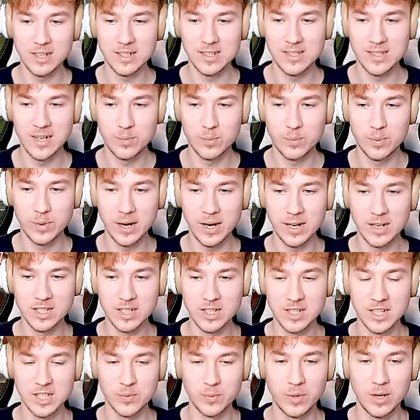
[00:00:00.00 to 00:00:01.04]
at this
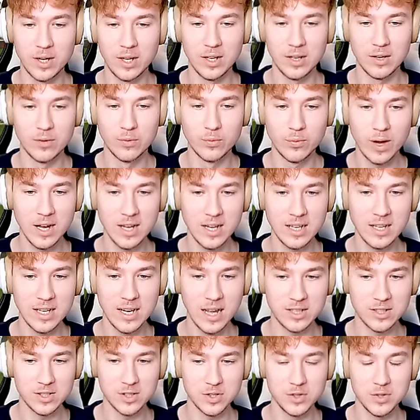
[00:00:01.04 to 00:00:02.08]
celebration as well, right
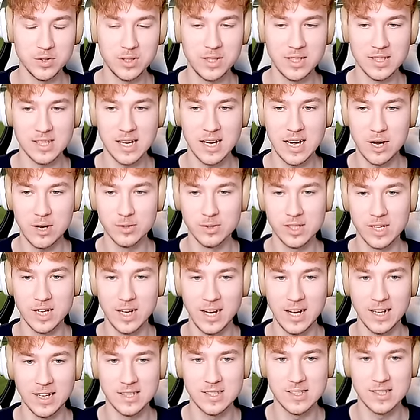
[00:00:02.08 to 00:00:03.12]
next to this house,
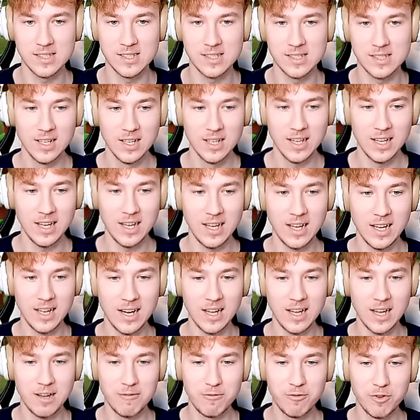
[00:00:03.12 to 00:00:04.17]
guys.
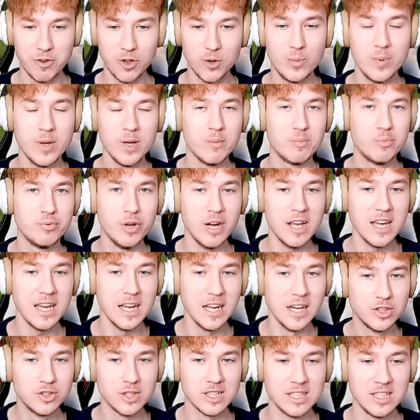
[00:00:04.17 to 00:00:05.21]
It uh, would be pretty
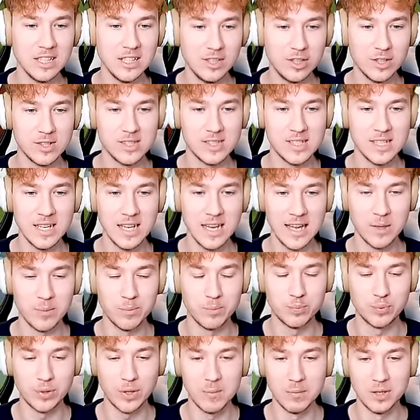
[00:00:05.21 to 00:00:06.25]
interesting to see
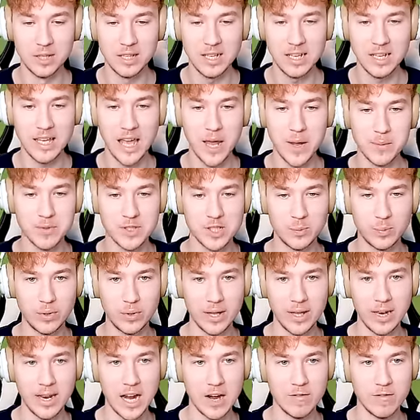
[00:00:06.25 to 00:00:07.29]
any Premier League games
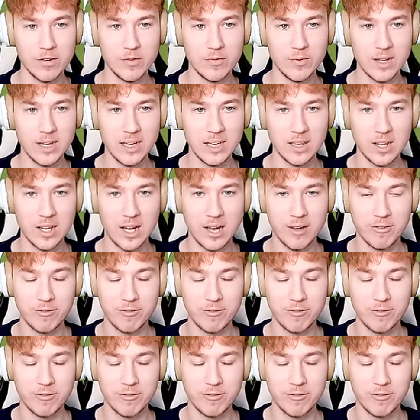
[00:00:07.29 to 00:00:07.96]
played here in real